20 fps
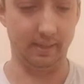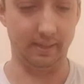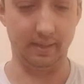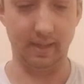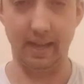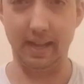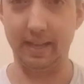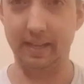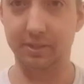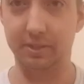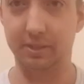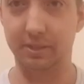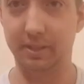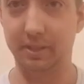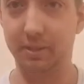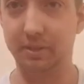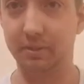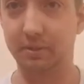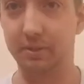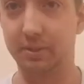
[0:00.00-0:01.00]
I actually
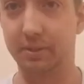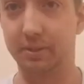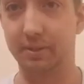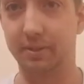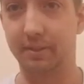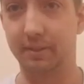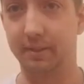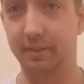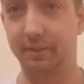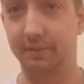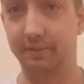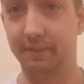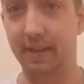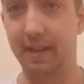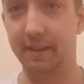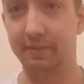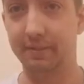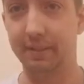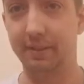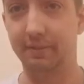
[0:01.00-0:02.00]
use
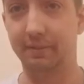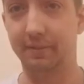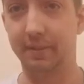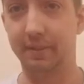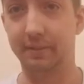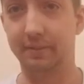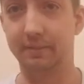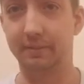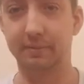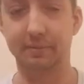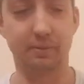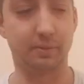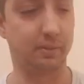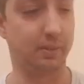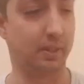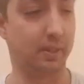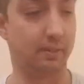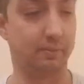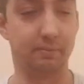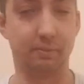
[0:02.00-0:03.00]
5 different
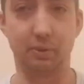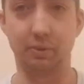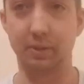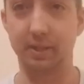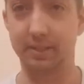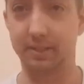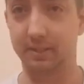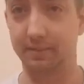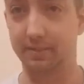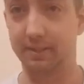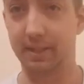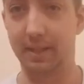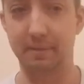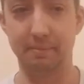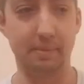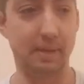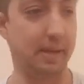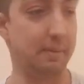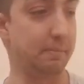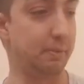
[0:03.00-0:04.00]
grits of
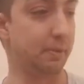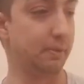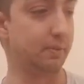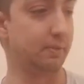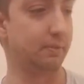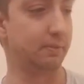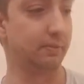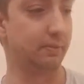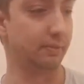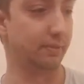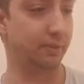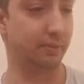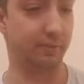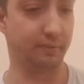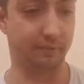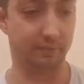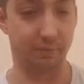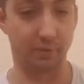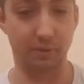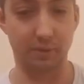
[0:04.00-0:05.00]
sandpaper
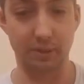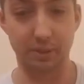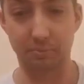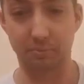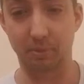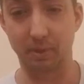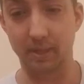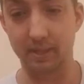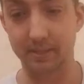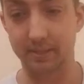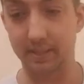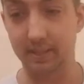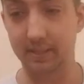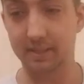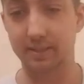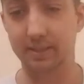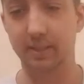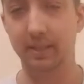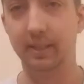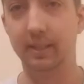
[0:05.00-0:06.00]
for this process.